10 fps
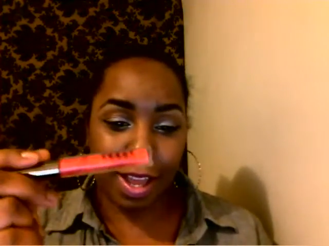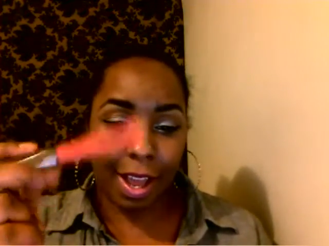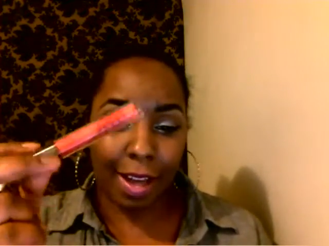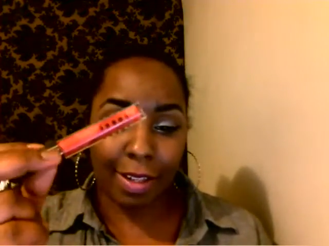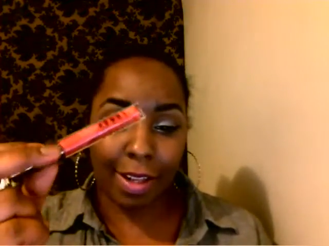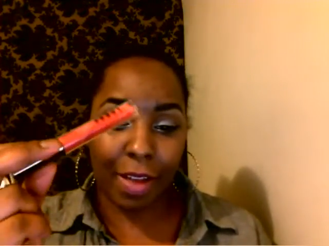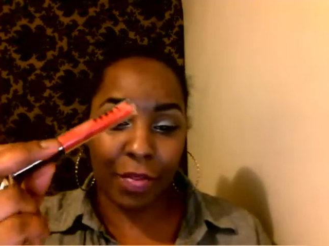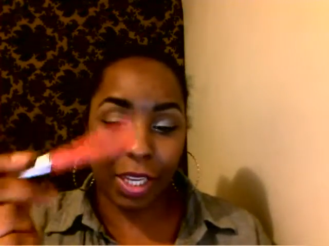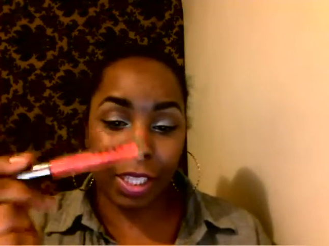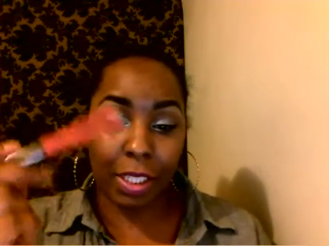I didn't
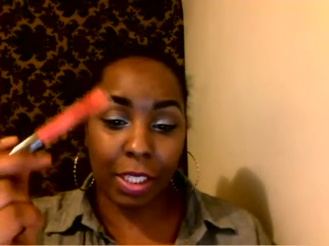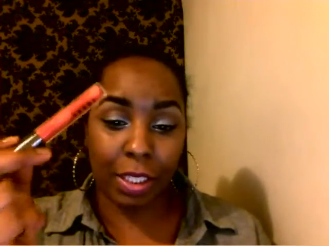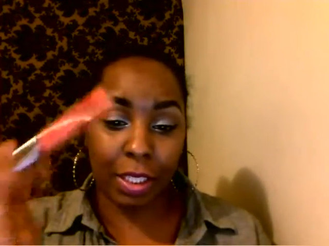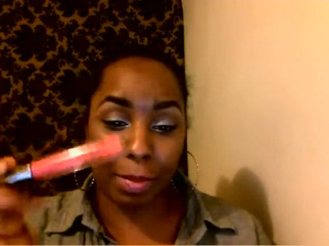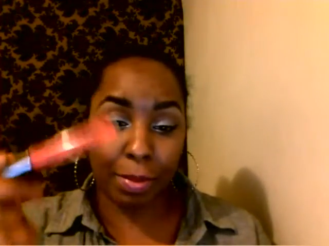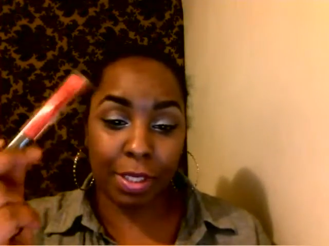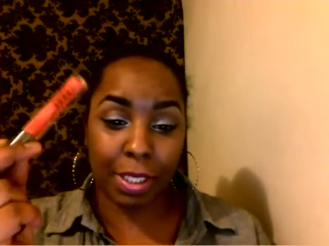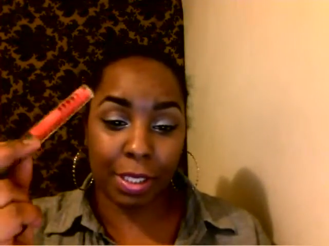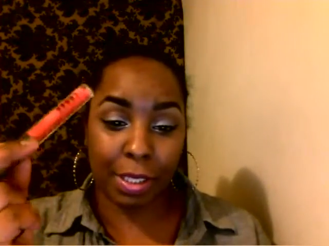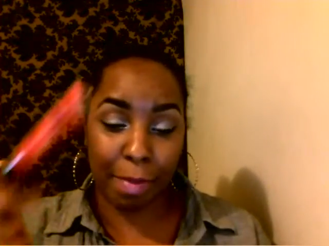have any
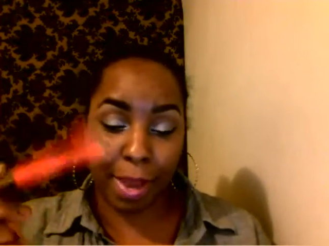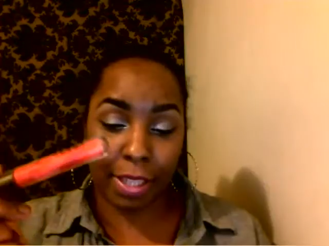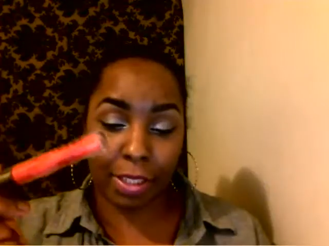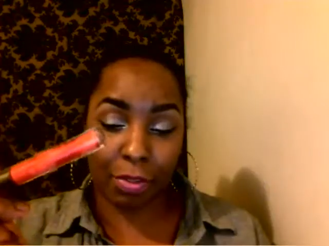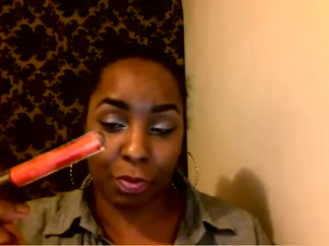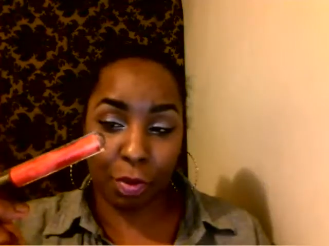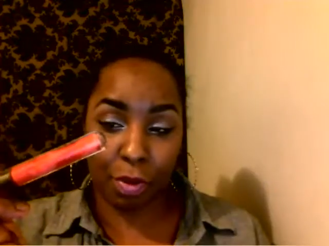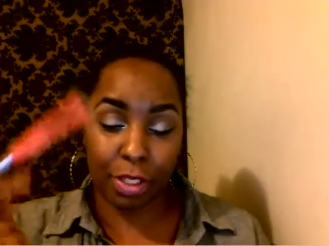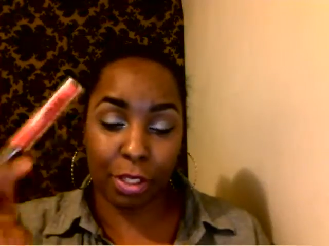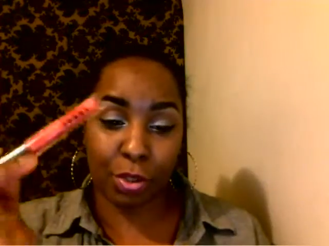lipstick to match
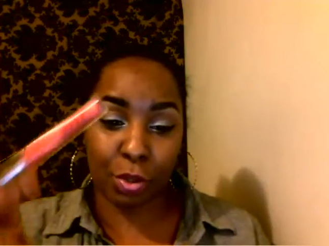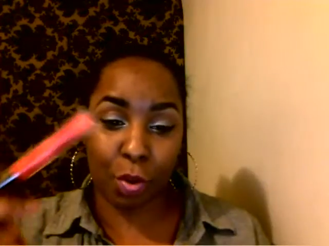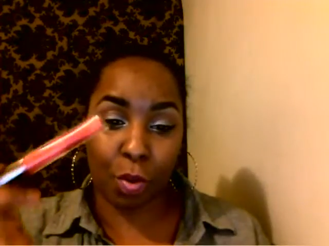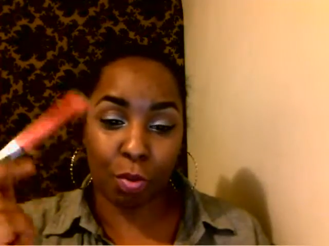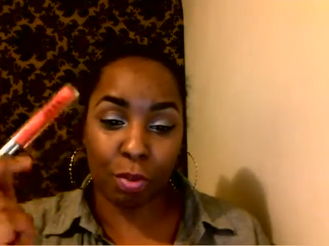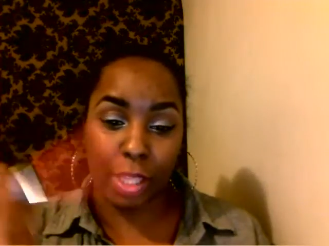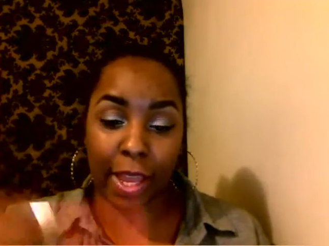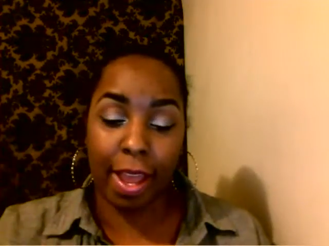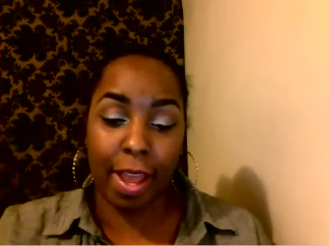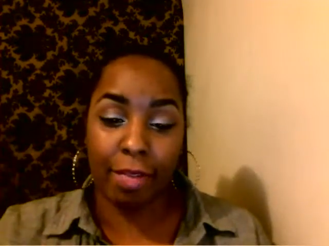for it, so to
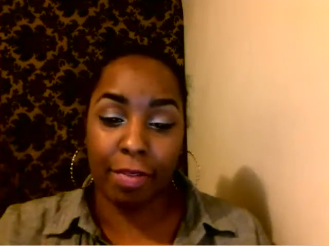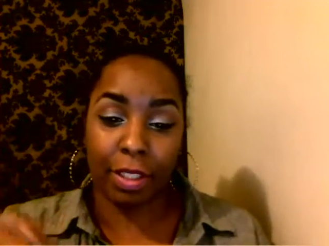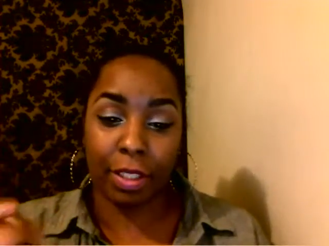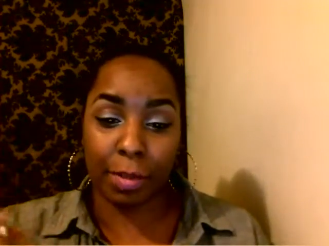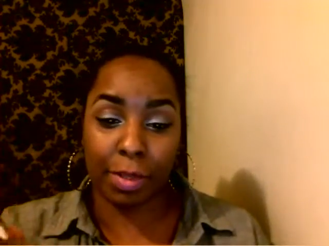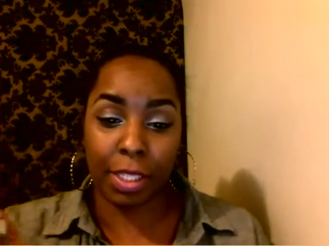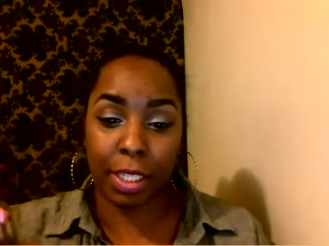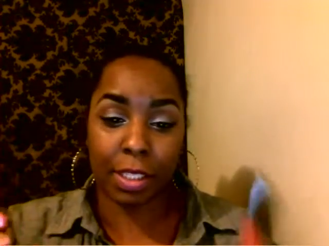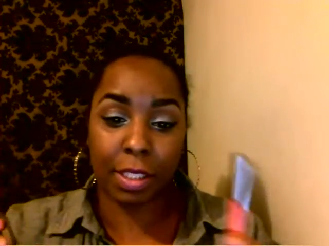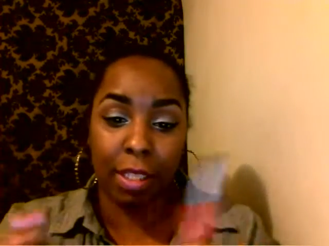have a
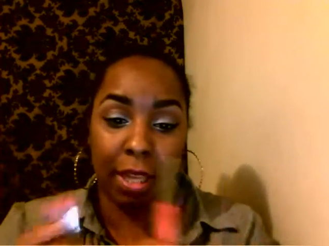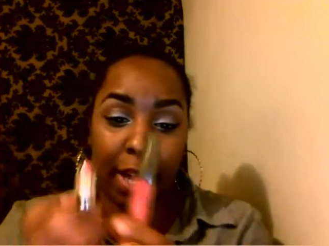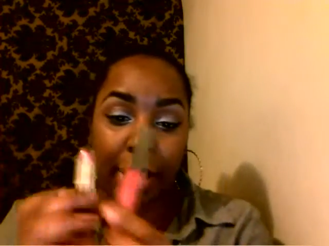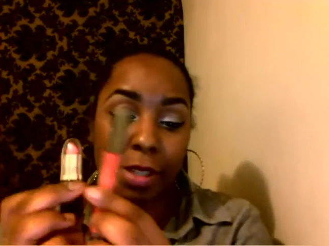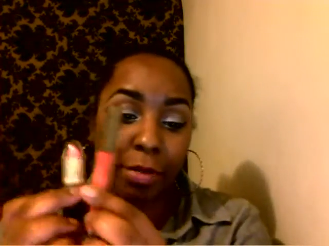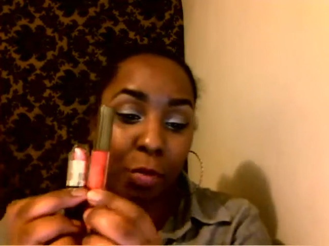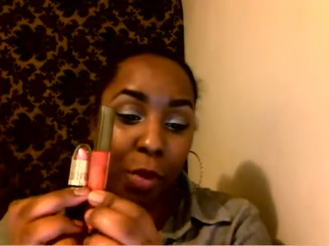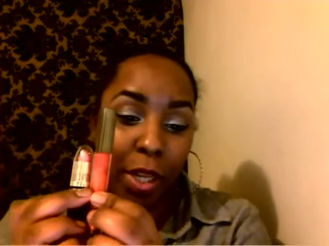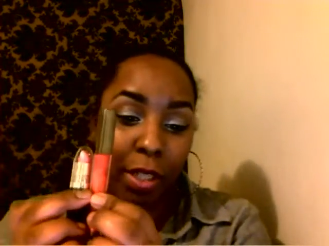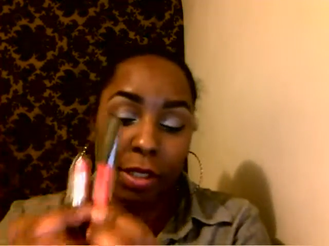lipstick that I can
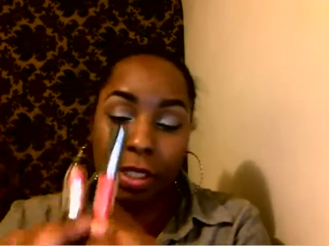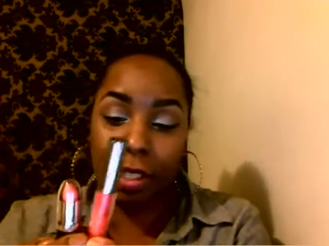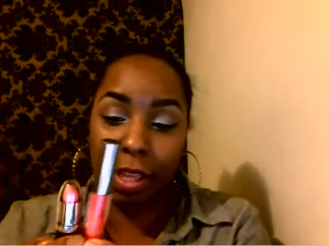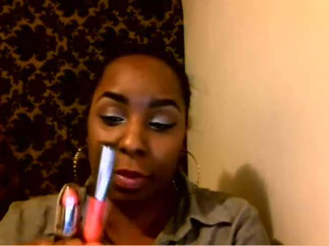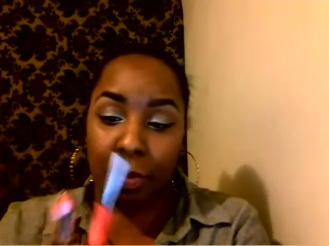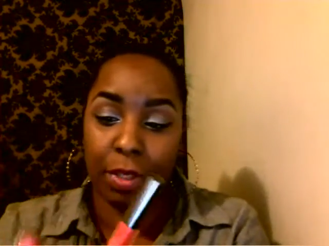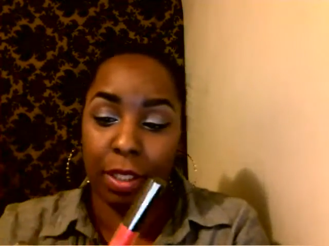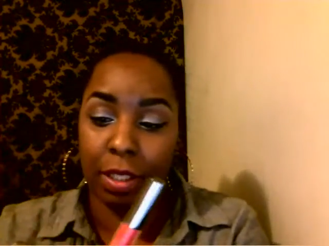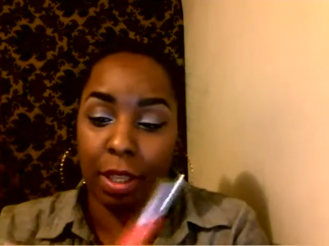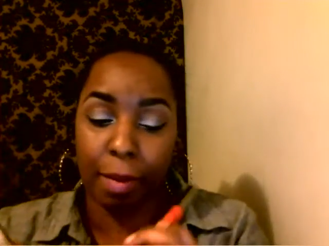wear together with
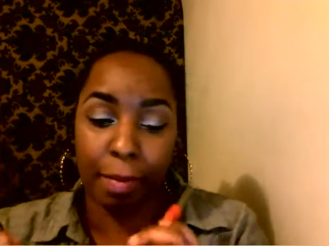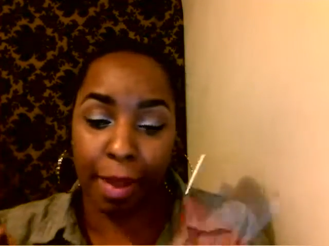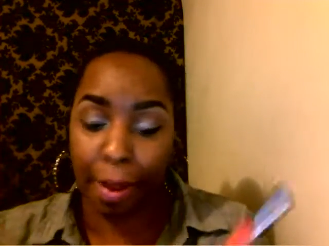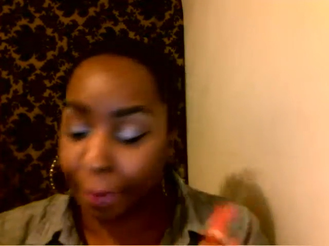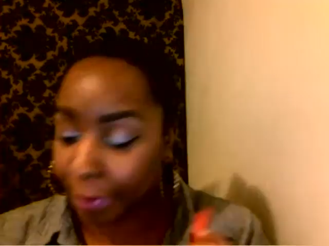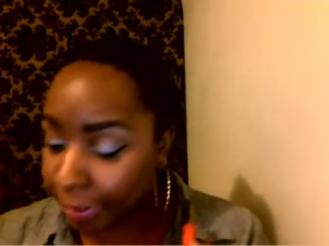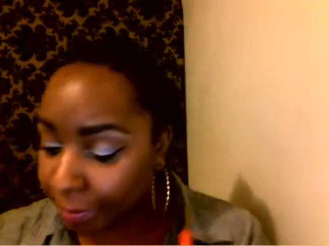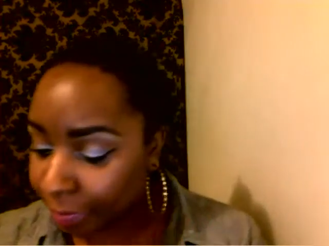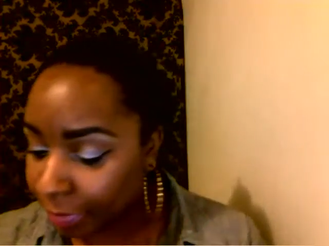it, I'm happy.